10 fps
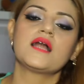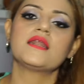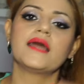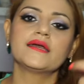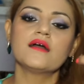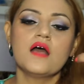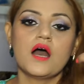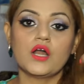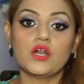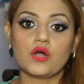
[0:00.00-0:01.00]
unlike
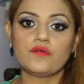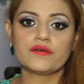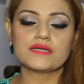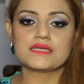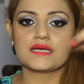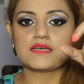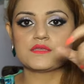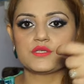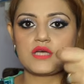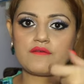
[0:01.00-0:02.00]
a lot of containers
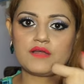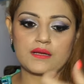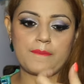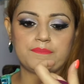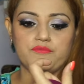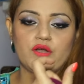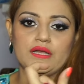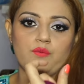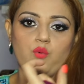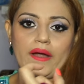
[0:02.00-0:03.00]
which have like a
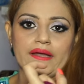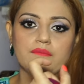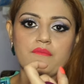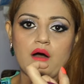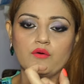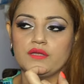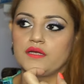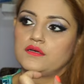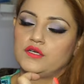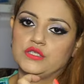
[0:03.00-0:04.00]
really wide mouth
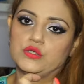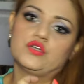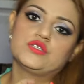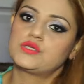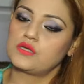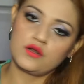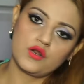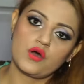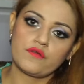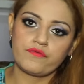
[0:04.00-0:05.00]
and, you know, just a
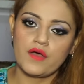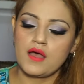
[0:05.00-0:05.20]
lot of,